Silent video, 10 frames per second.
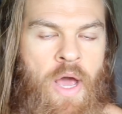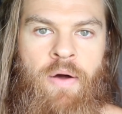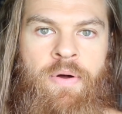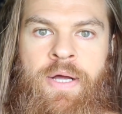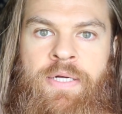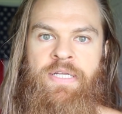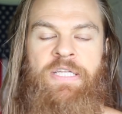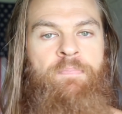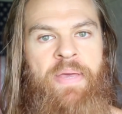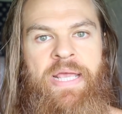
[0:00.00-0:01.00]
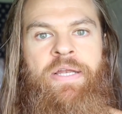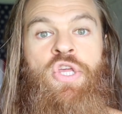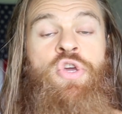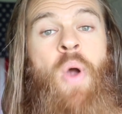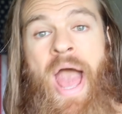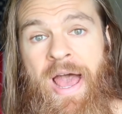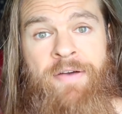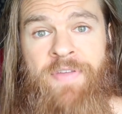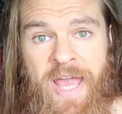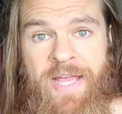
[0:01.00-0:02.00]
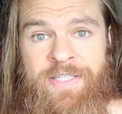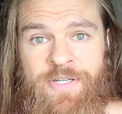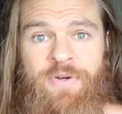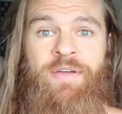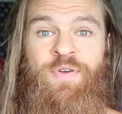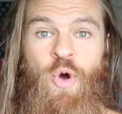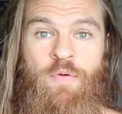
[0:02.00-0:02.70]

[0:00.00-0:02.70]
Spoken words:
No. Does it mean you have cancer if you're